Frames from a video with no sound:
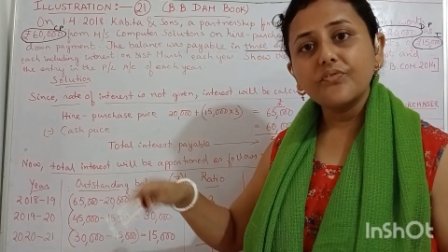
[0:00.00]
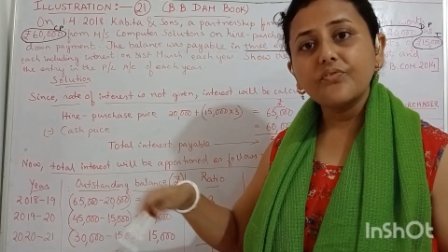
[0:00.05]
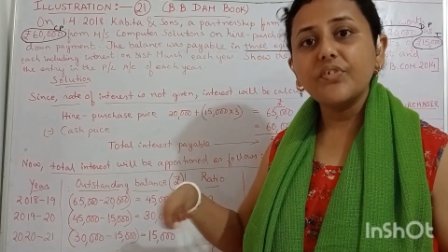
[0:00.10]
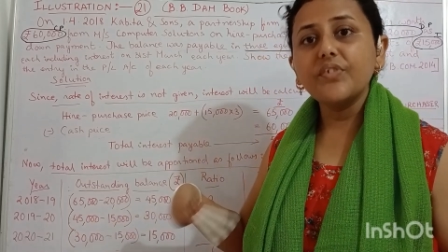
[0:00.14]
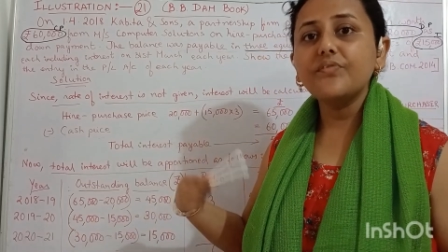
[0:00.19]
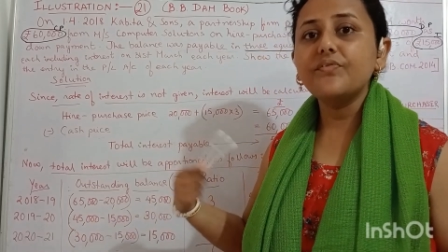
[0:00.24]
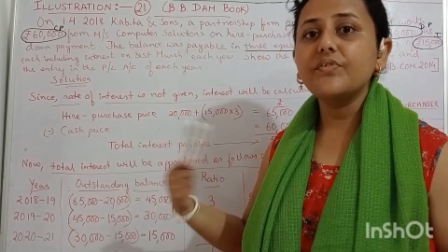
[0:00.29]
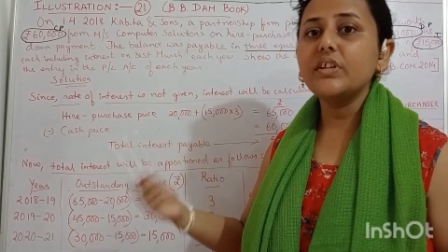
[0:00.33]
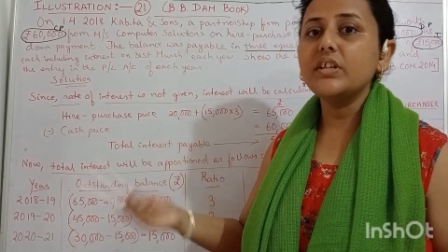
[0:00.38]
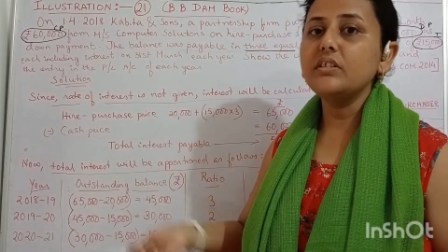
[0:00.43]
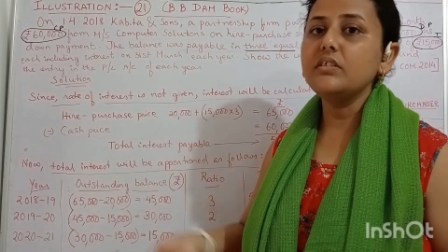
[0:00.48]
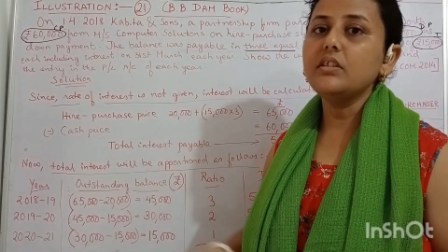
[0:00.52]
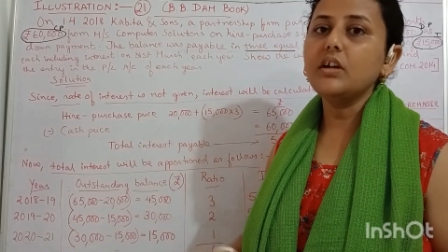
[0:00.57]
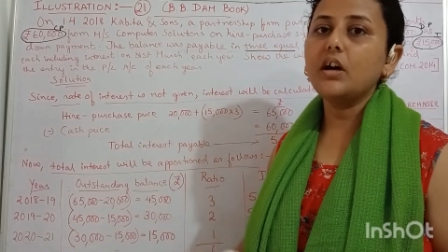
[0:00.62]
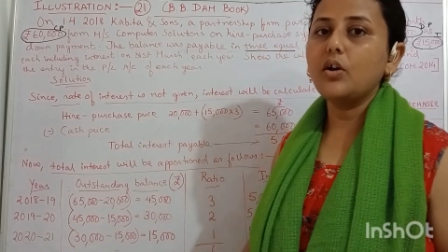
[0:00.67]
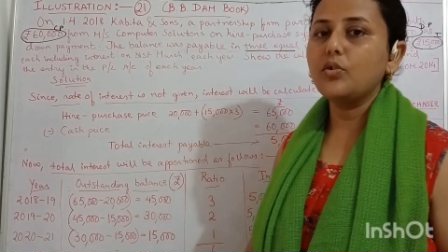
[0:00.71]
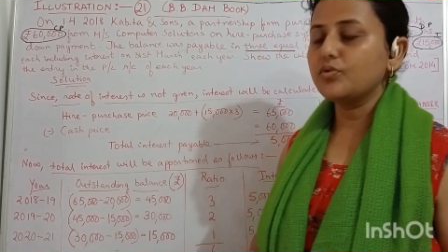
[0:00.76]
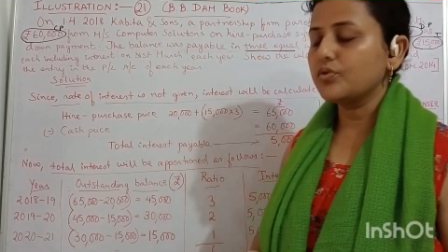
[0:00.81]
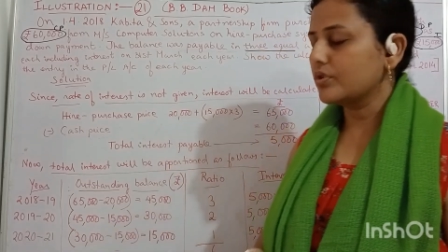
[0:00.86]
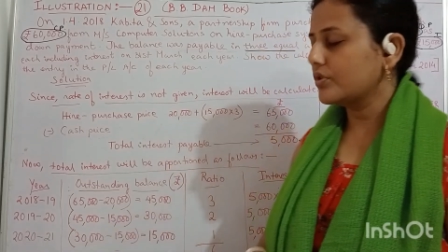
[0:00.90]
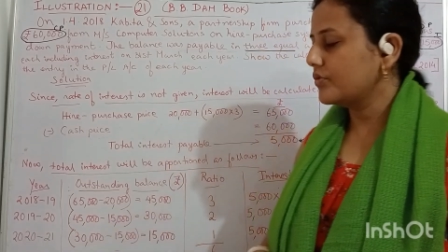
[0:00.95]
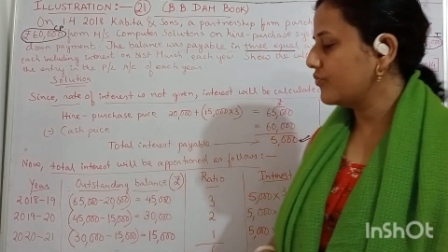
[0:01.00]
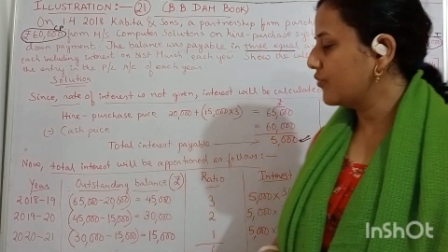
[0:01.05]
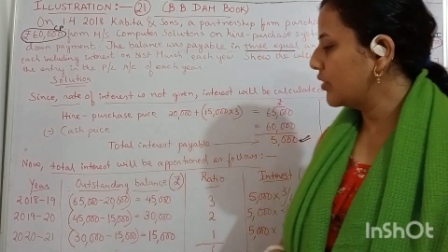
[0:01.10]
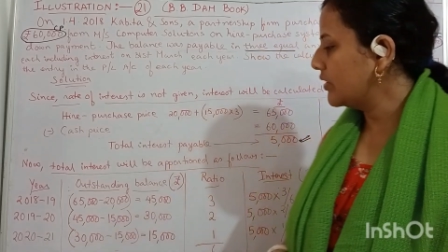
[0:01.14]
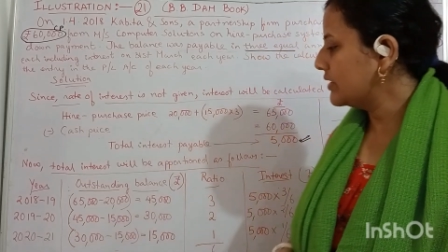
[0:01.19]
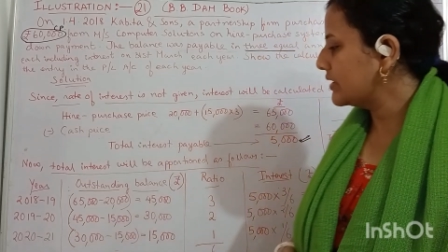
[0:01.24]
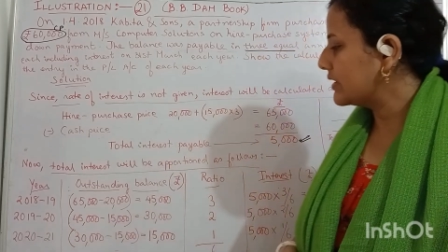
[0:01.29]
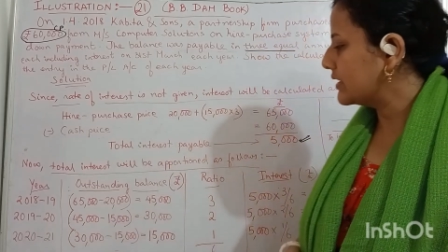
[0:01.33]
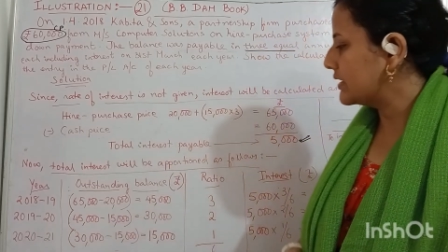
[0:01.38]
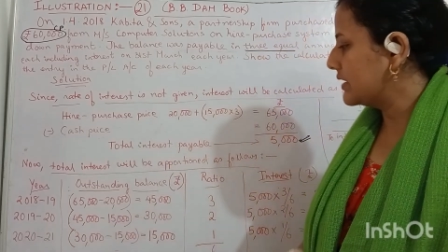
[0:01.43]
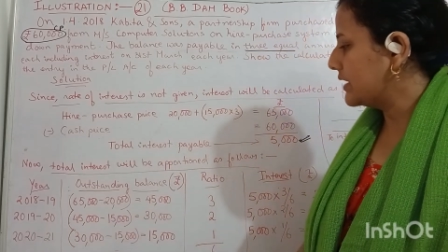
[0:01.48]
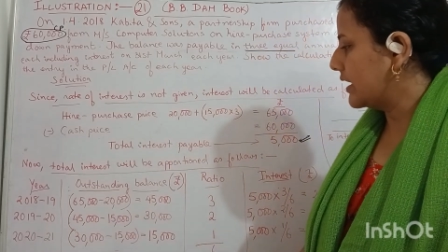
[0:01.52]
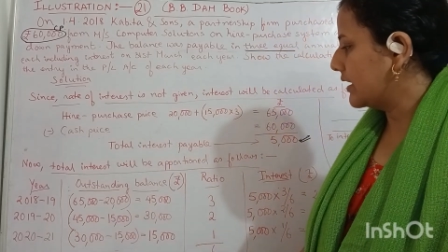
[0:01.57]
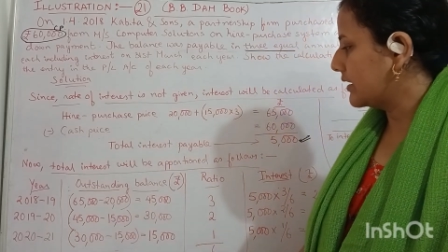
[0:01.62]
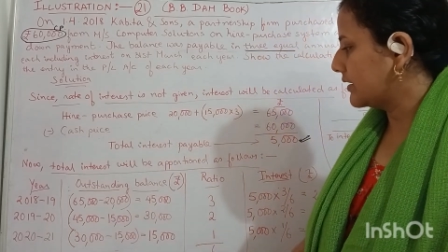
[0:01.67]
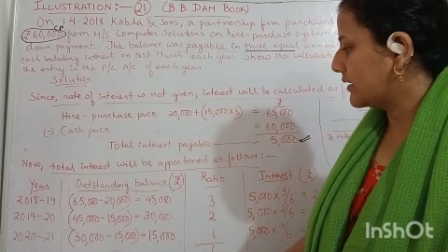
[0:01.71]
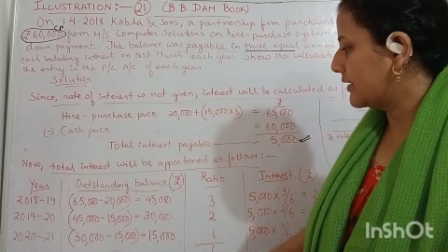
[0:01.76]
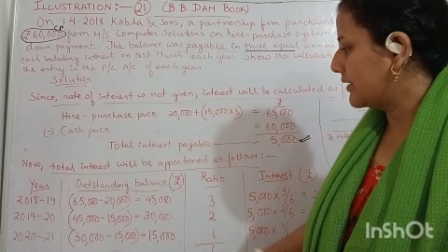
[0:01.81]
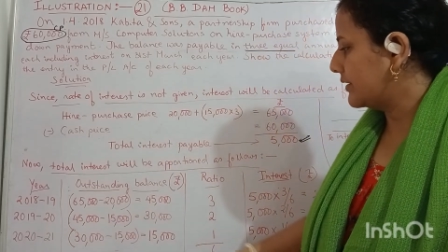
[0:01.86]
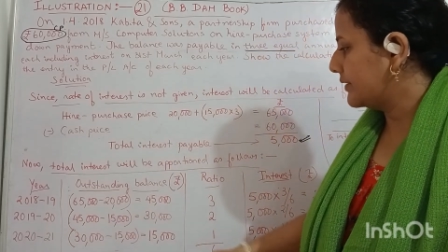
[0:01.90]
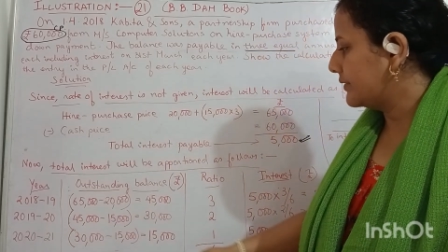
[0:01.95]
15,000 was
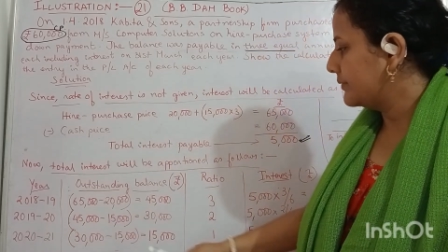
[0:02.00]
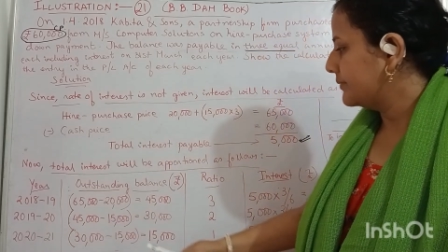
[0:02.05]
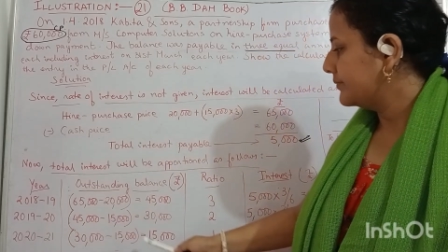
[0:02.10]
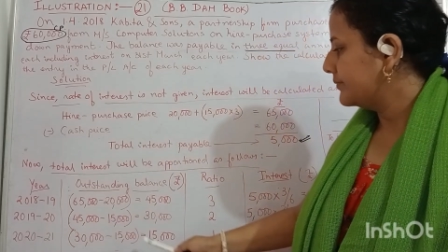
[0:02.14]
deducted.